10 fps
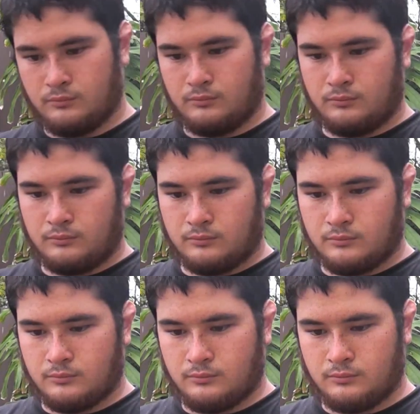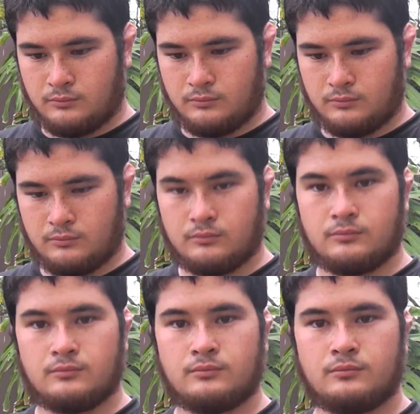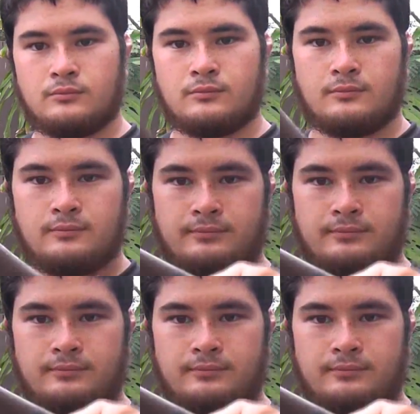(no one is talking)